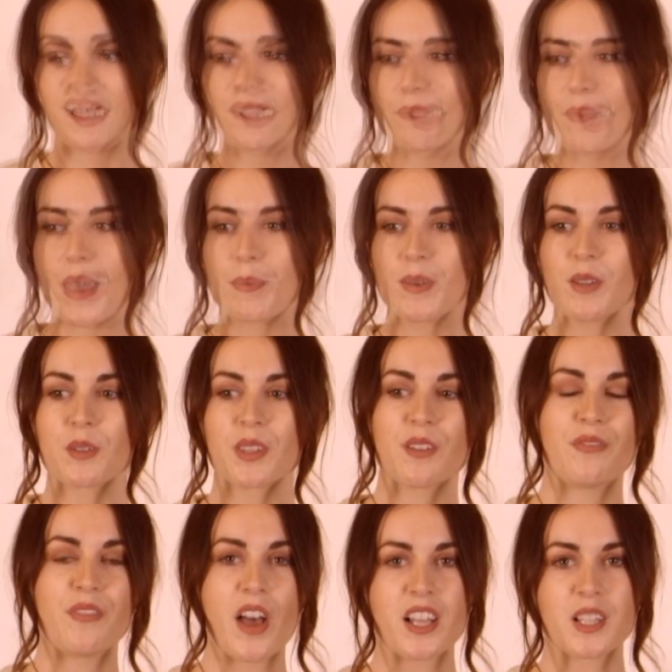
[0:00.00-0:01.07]
Maybe you were the
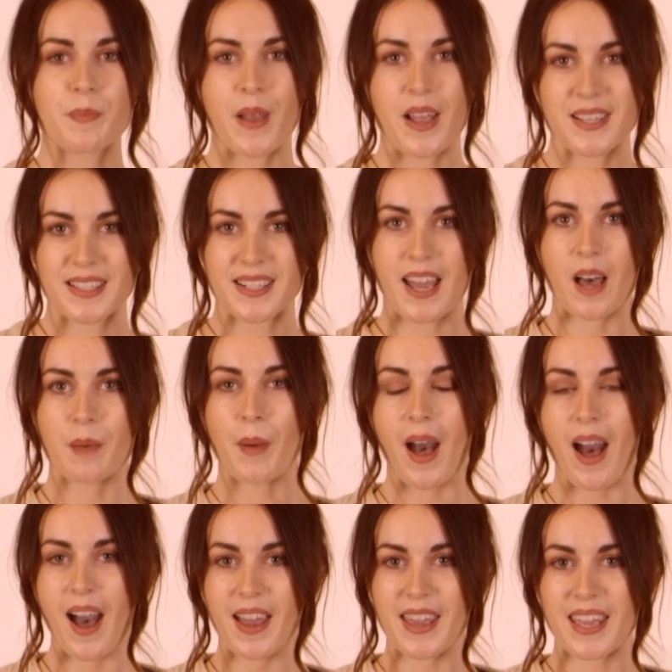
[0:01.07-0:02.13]
first person at a
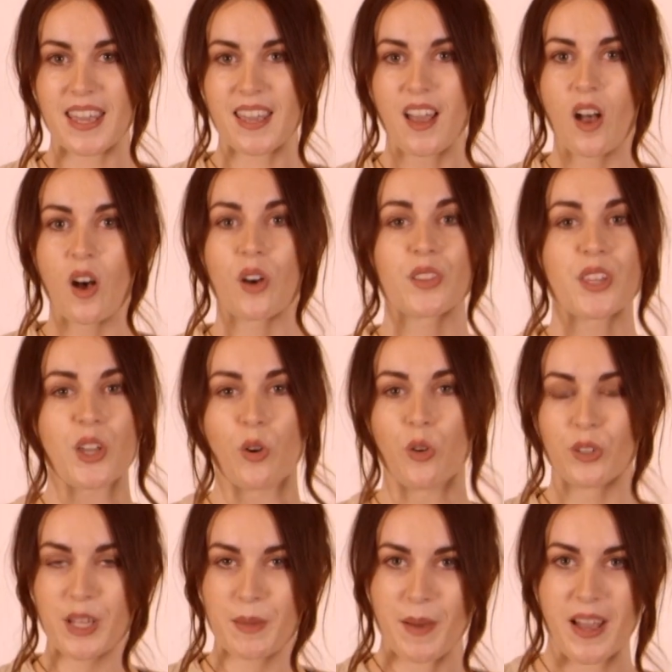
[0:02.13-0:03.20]
party or the
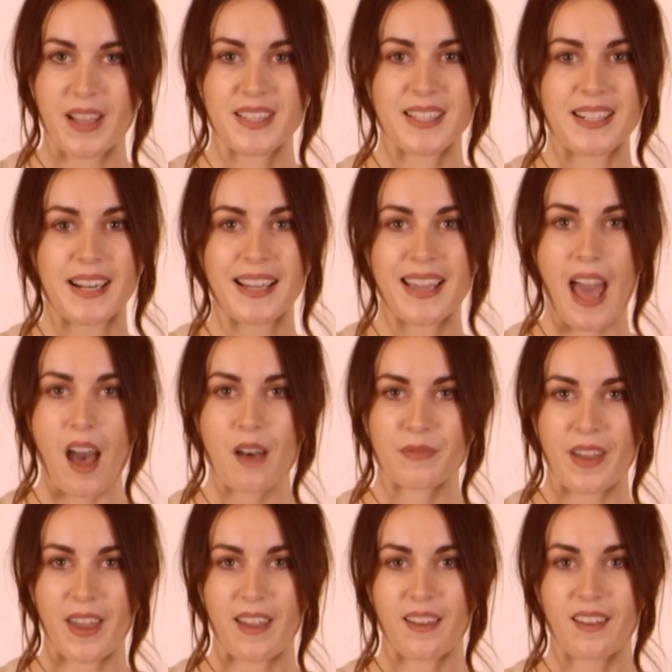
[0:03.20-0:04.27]
only person in a
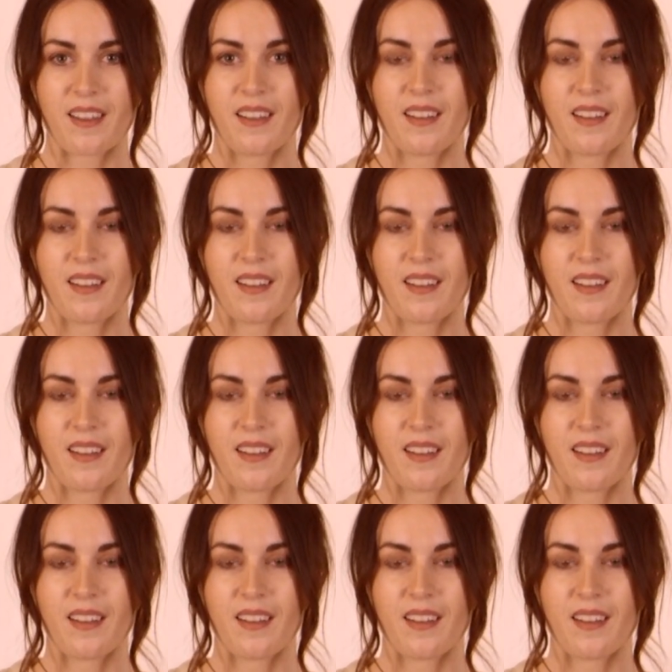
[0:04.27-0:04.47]
cafe.